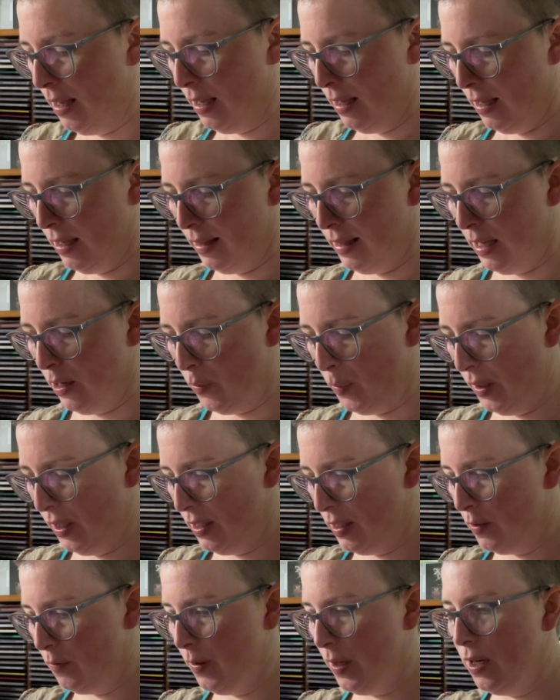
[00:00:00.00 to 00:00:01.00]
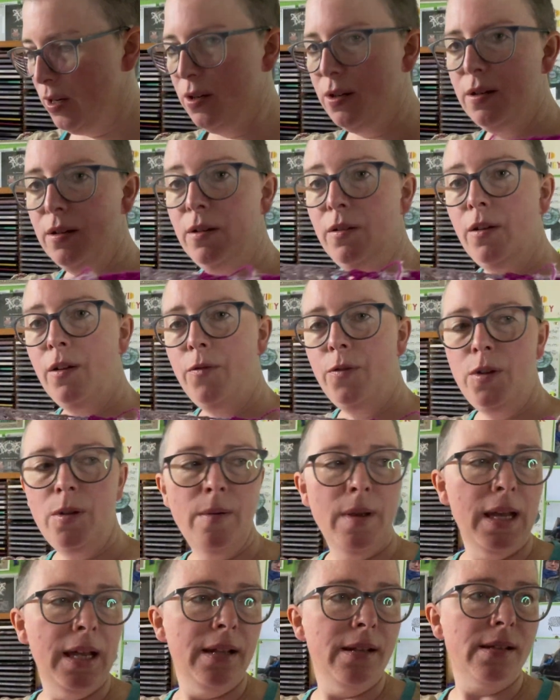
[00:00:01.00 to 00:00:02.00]
And that'll be this finished. A few
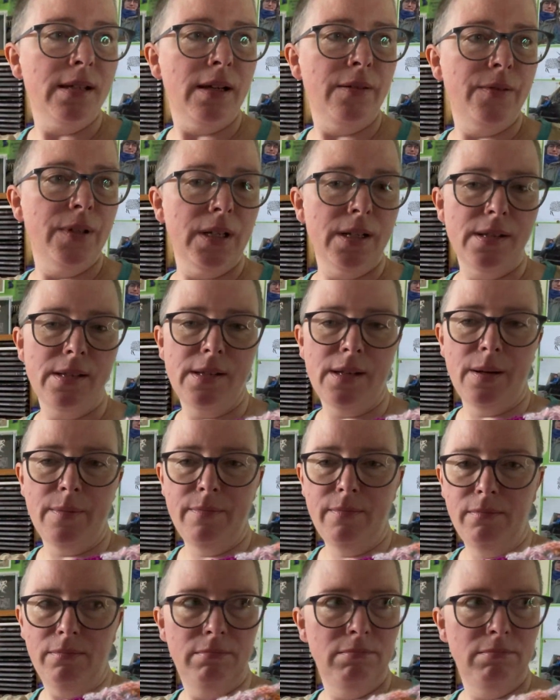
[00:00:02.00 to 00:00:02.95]
ends, I've done some.